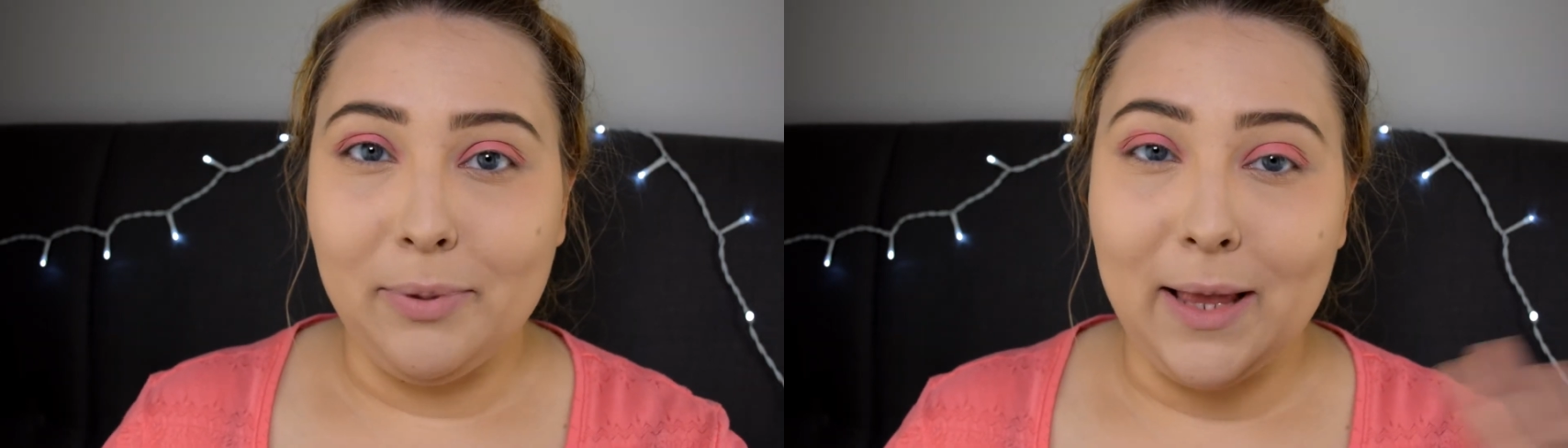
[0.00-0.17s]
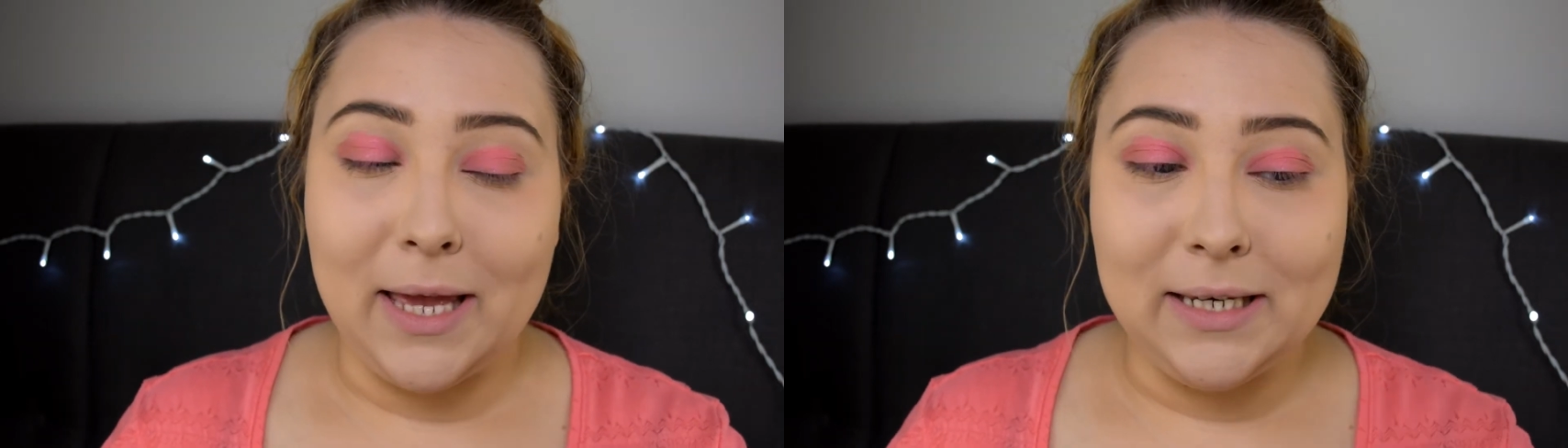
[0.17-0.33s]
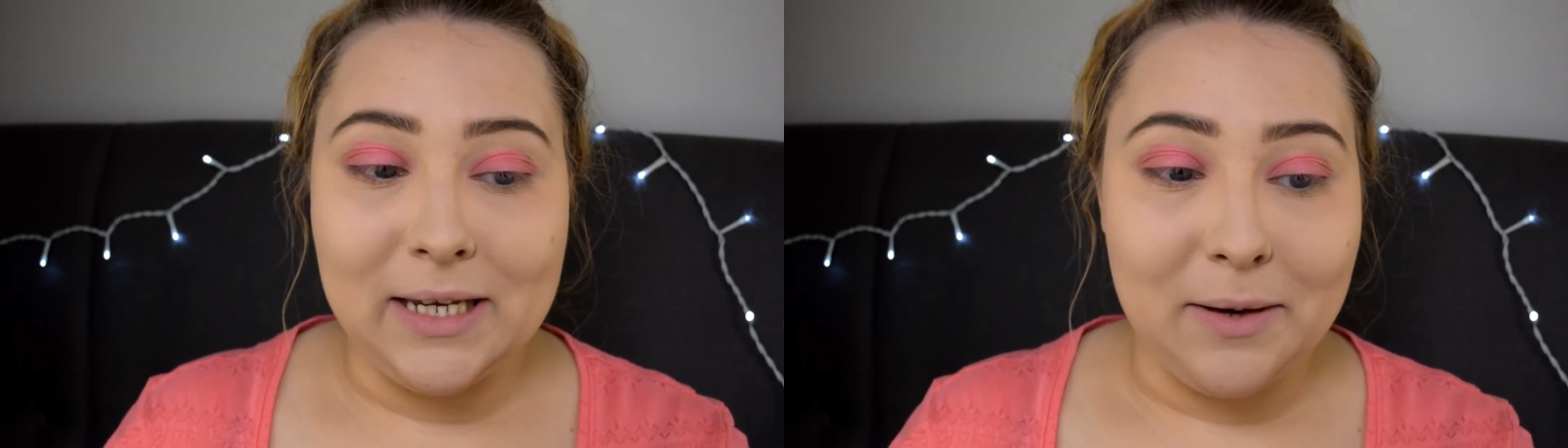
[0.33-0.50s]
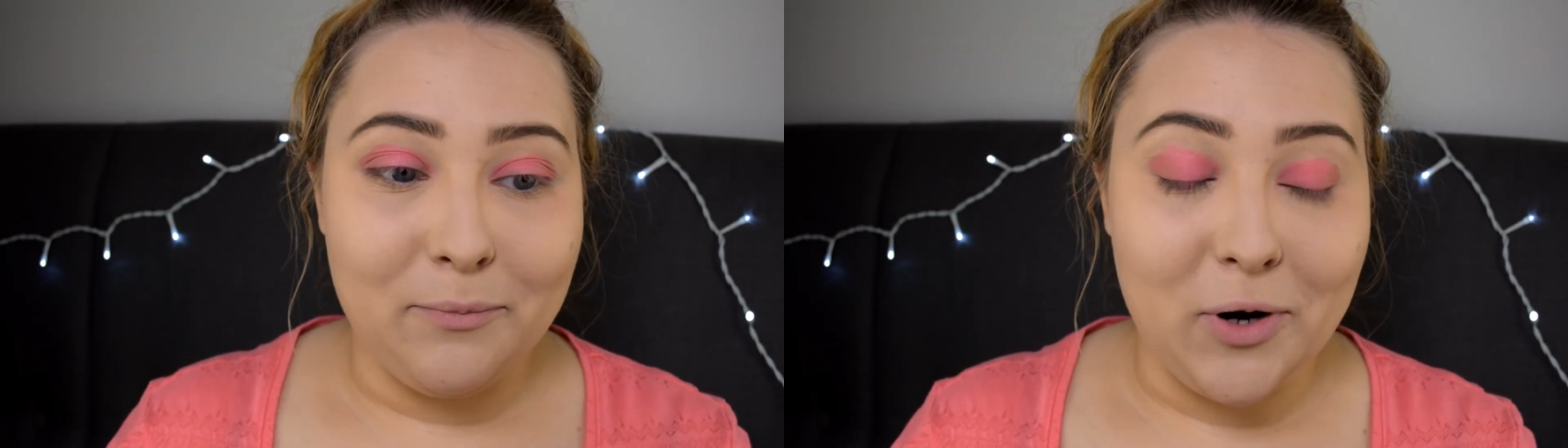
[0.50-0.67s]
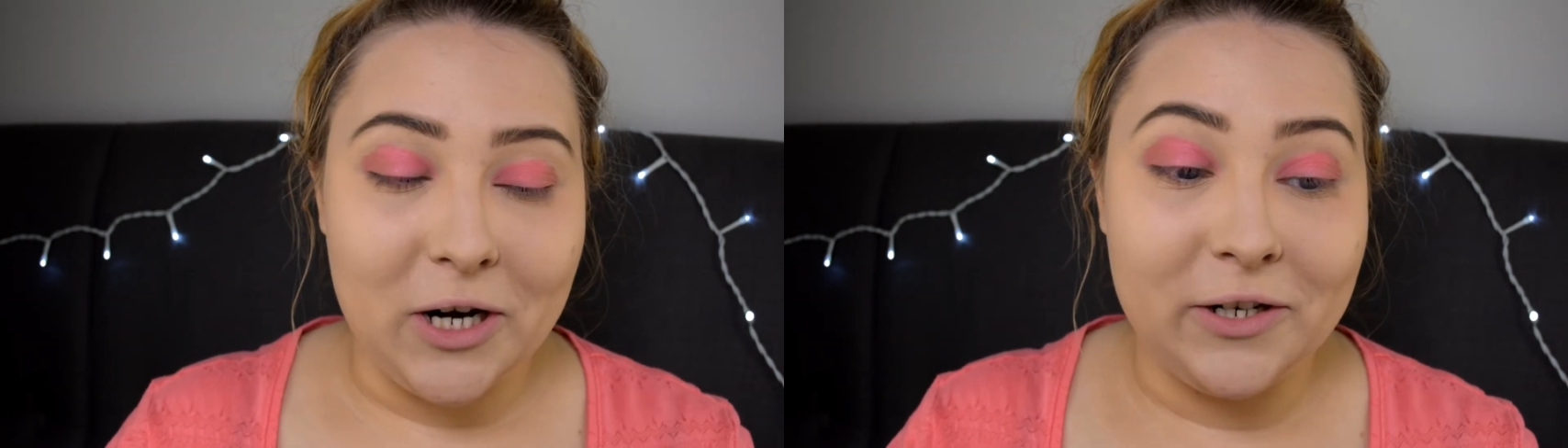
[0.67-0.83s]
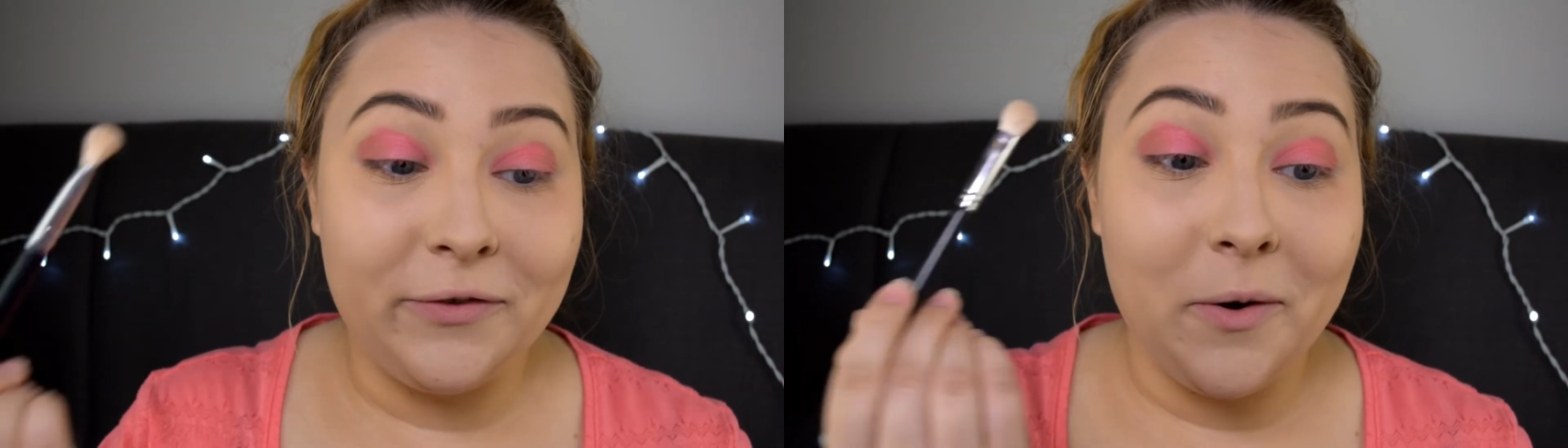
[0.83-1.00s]
blending
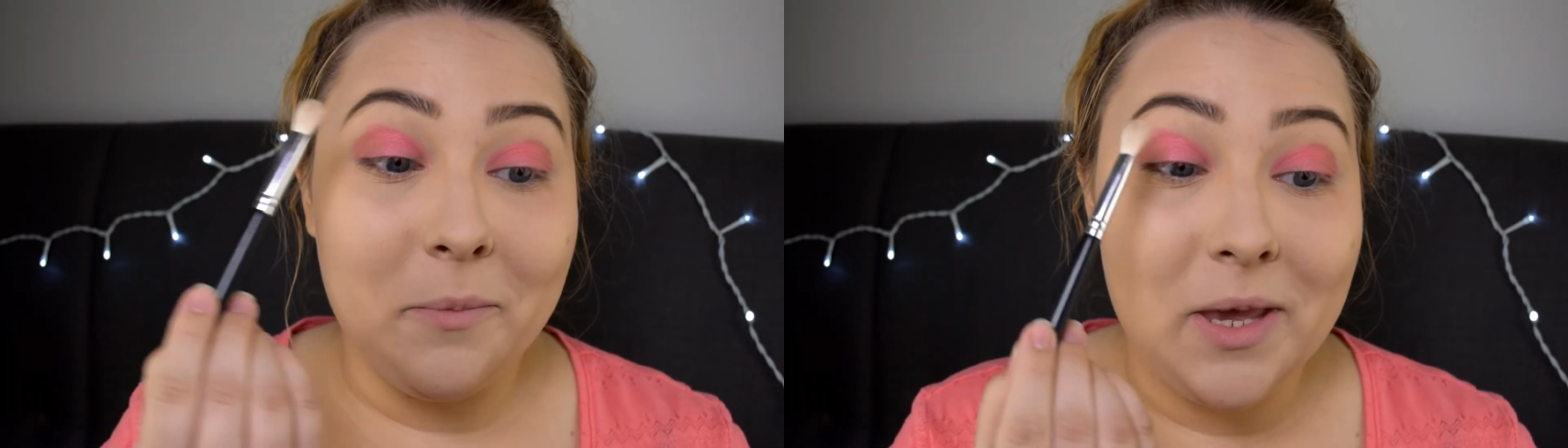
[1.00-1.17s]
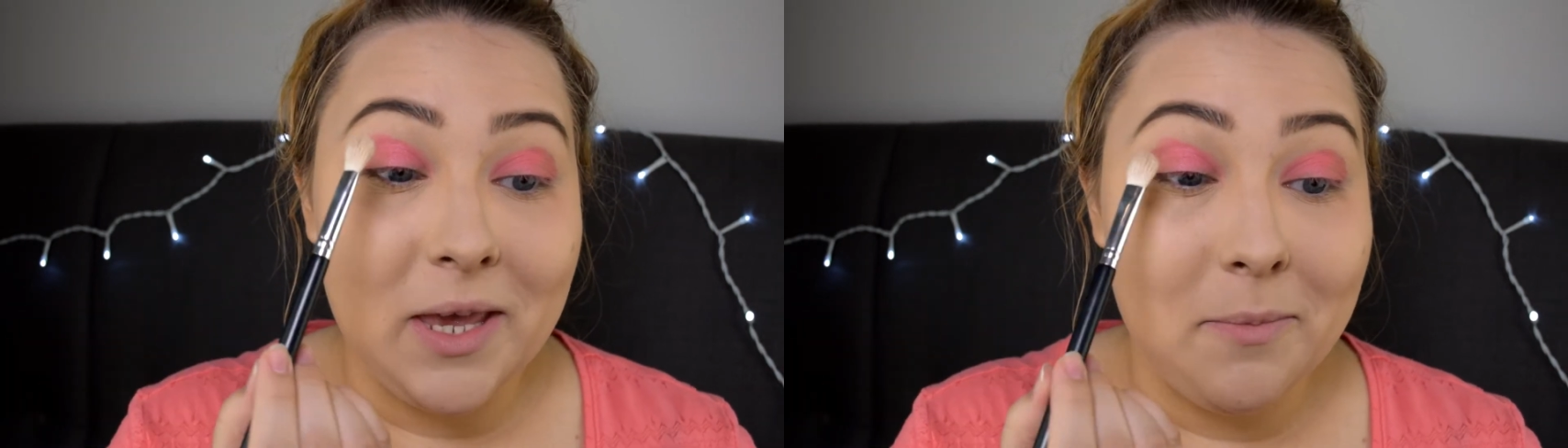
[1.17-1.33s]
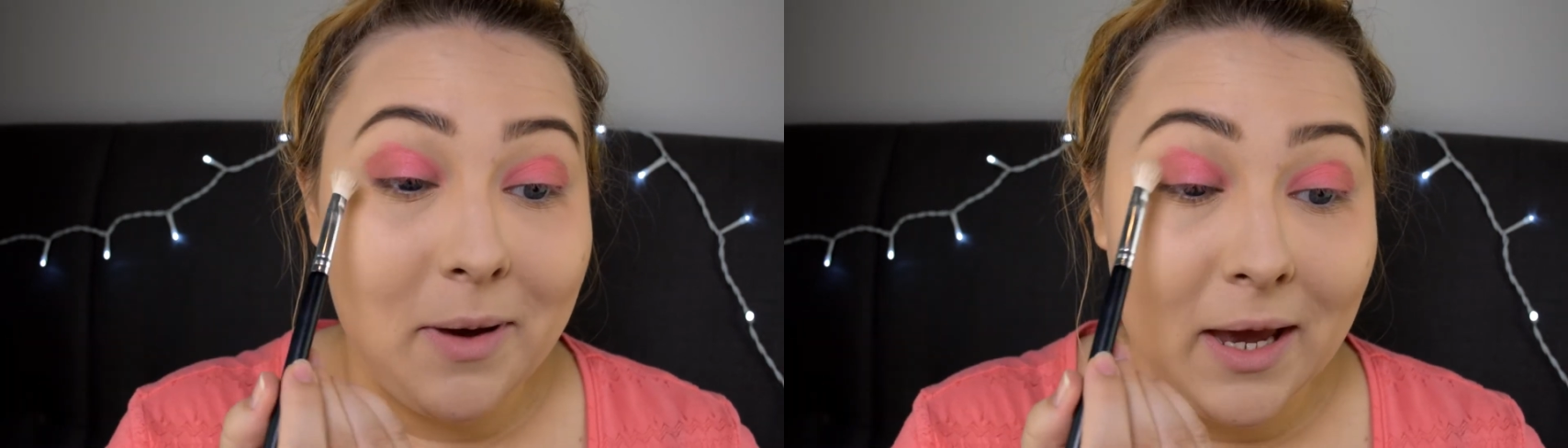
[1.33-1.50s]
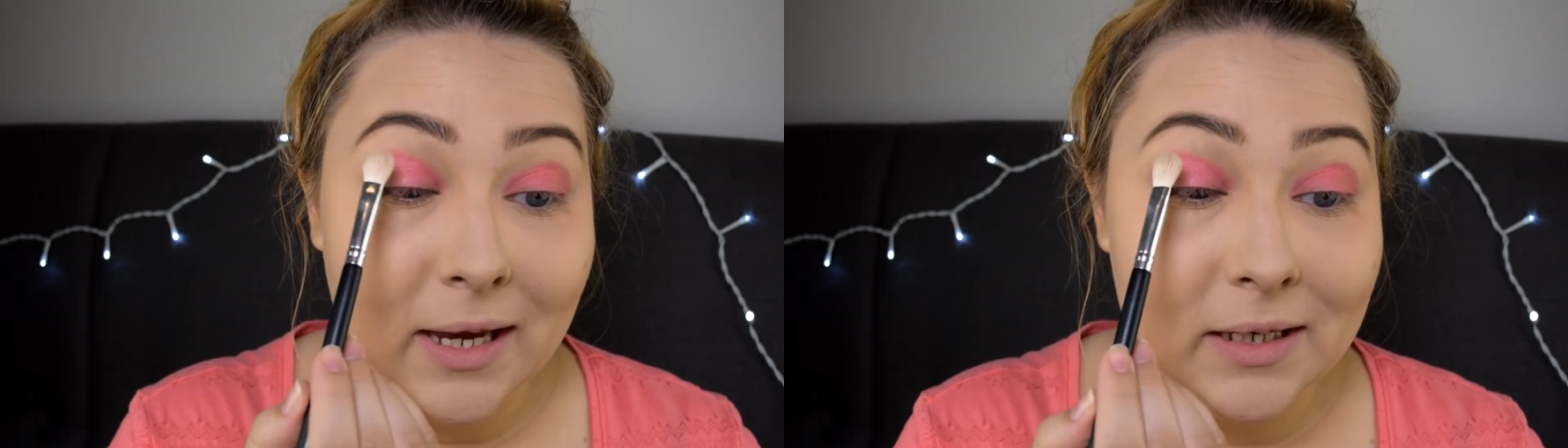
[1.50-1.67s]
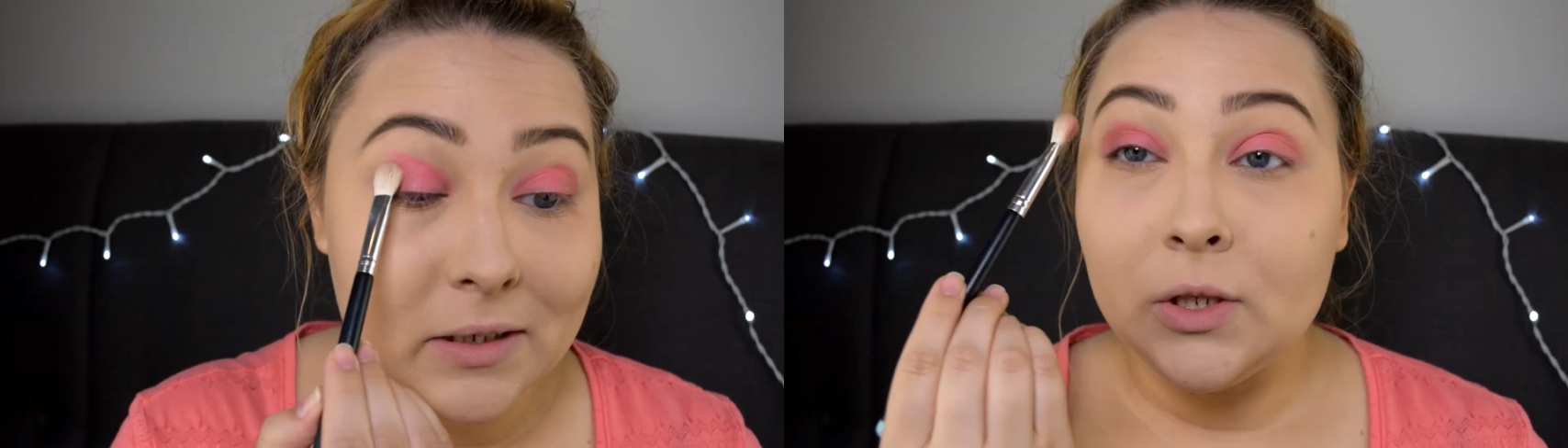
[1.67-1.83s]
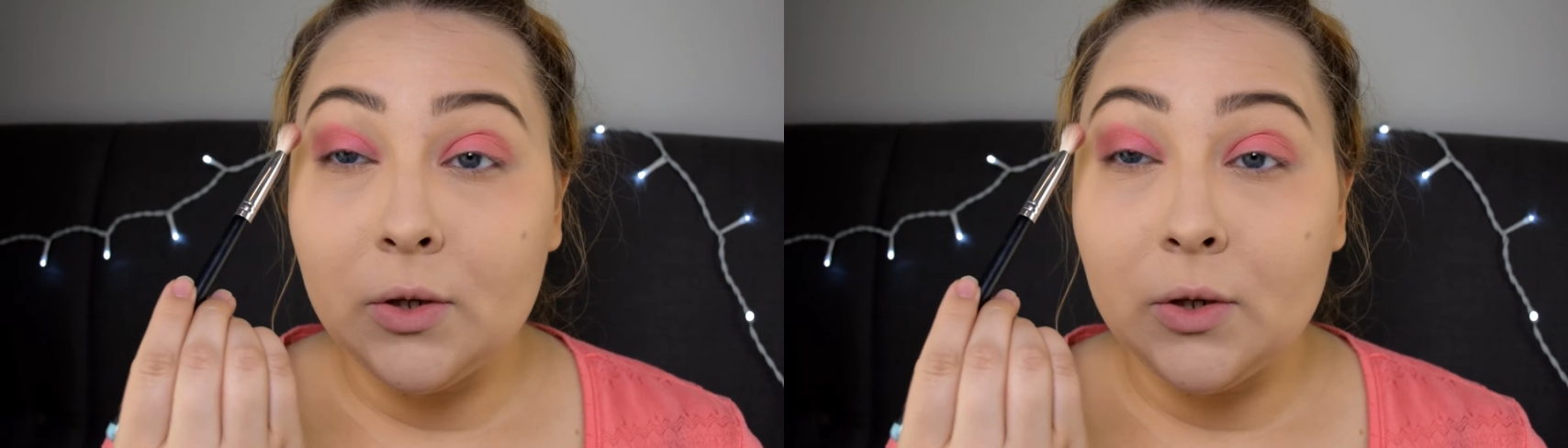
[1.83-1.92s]
brush from eBay